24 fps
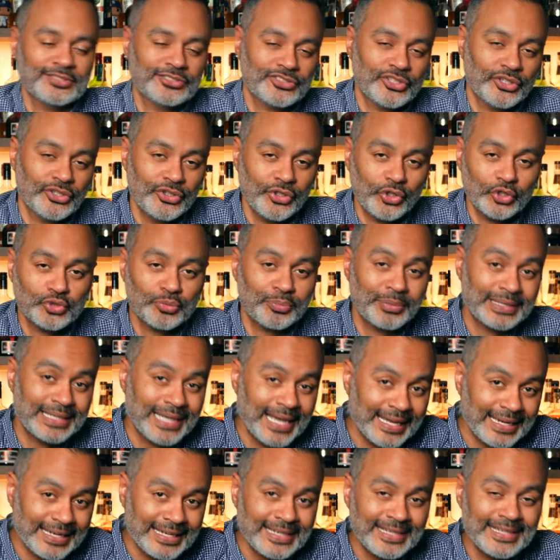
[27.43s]
So you know,
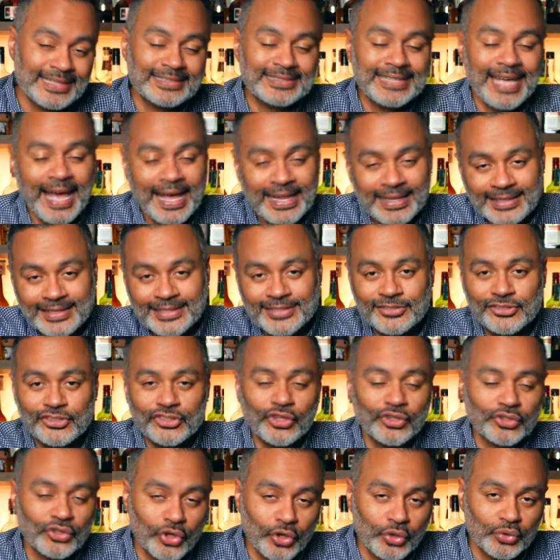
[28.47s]
spaghetti, Italians, you
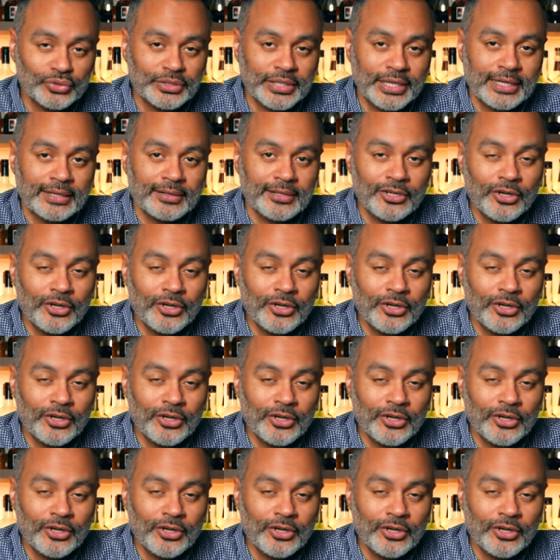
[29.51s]
know the whole thing,